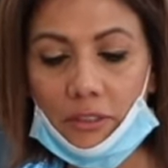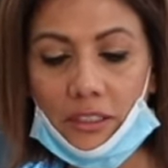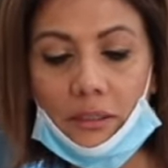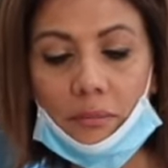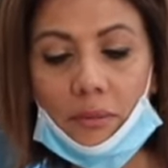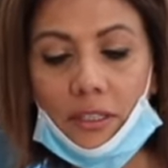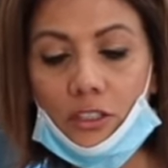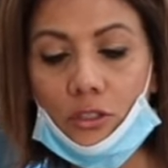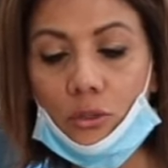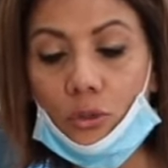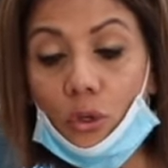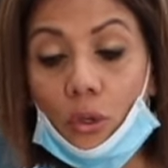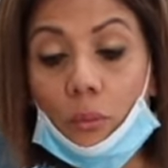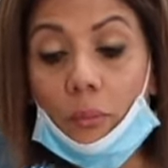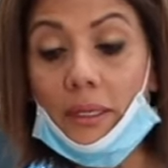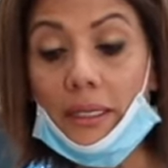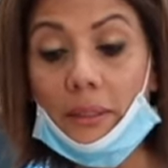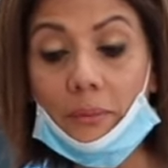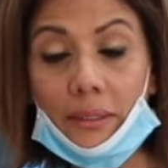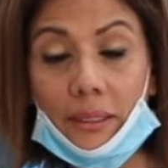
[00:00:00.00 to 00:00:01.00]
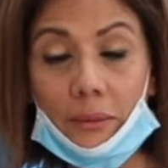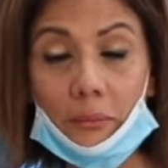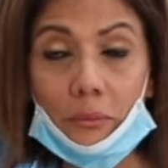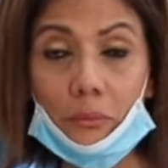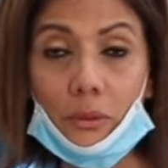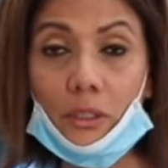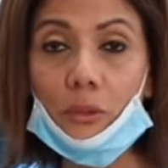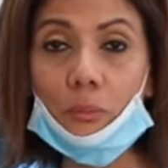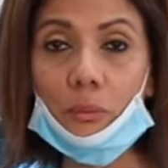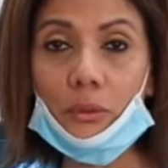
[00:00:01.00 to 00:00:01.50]
Otherwise, normally when, I,
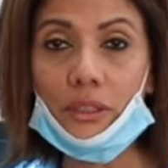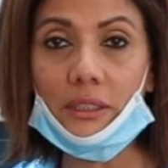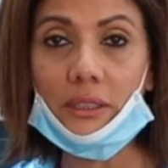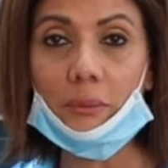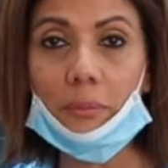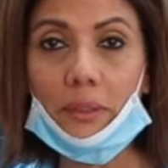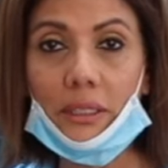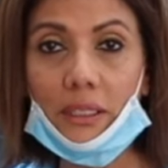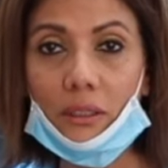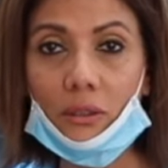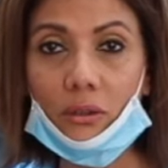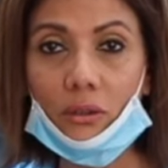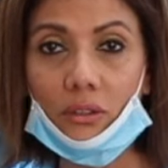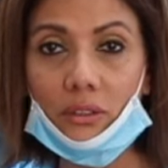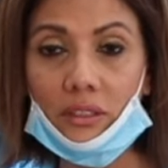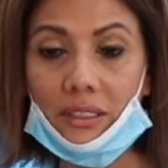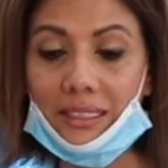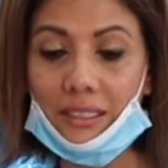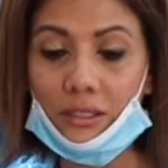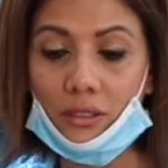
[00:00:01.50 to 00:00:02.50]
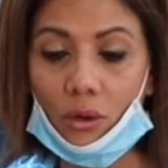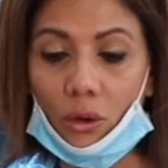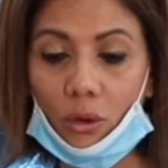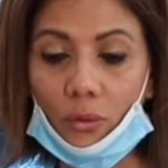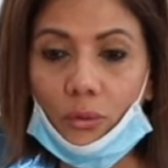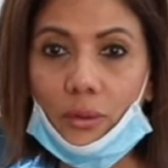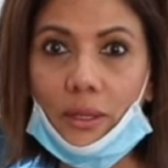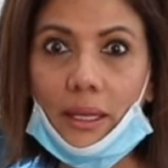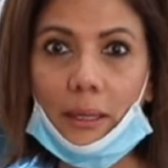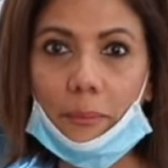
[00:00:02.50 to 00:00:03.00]
when you're putting the peel on, it's
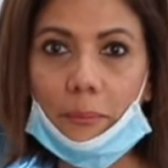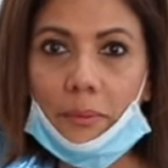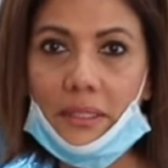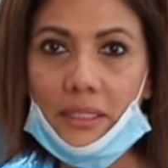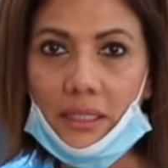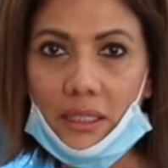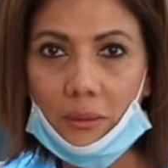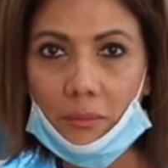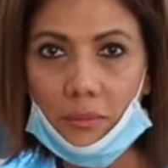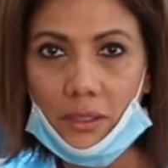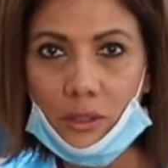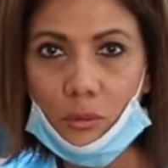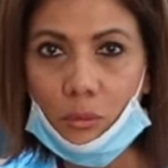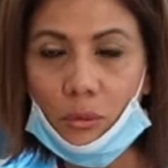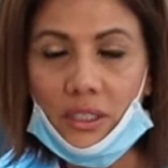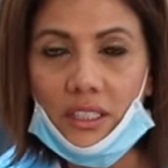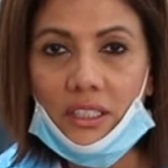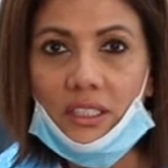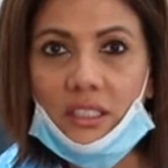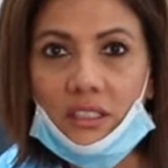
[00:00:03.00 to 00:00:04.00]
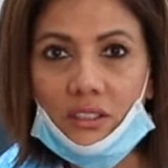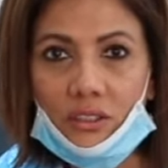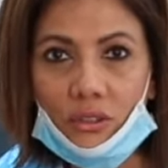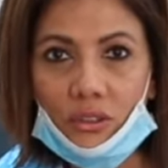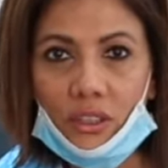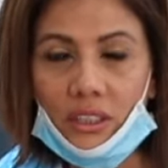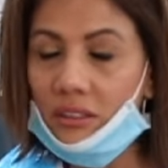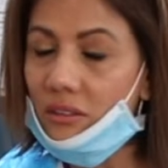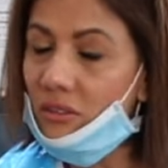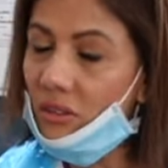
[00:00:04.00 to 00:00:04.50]
on the epidermis. What is it
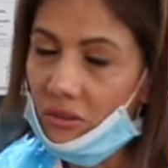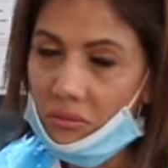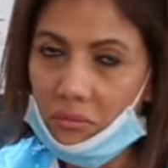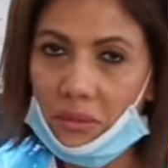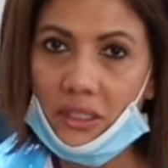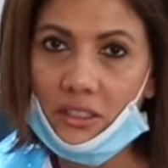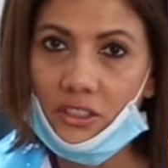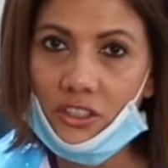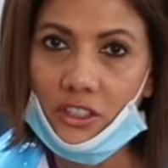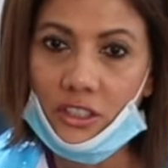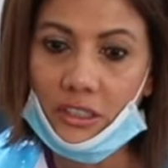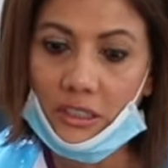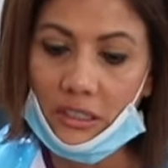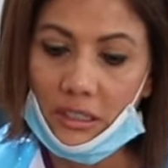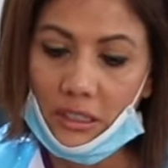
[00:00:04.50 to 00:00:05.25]
doing? Not much.